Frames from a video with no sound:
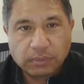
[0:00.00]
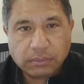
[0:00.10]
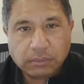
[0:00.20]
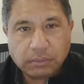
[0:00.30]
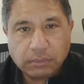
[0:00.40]

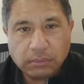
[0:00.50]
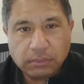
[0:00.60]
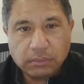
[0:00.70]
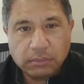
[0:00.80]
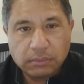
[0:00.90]

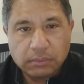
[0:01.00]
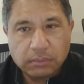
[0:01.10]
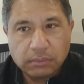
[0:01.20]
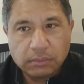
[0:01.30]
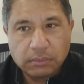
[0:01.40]

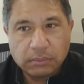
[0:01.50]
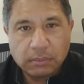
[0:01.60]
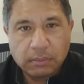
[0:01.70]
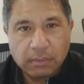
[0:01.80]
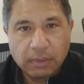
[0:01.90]

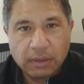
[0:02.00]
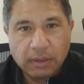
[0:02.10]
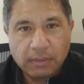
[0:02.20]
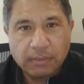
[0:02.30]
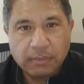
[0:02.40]

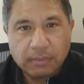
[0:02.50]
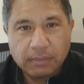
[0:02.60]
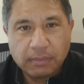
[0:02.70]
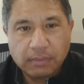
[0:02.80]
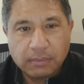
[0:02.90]

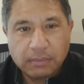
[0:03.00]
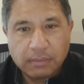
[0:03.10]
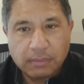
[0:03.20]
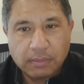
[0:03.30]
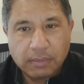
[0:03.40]

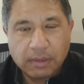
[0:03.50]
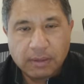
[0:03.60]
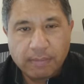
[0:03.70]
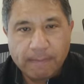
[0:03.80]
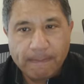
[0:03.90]

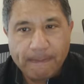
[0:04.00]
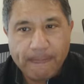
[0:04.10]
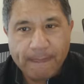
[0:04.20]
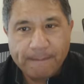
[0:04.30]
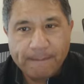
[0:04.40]

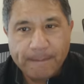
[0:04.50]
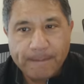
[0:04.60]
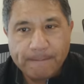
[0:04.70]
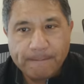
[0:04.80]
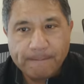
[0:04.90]

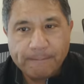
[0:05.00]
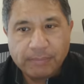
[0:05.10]
(not speaking)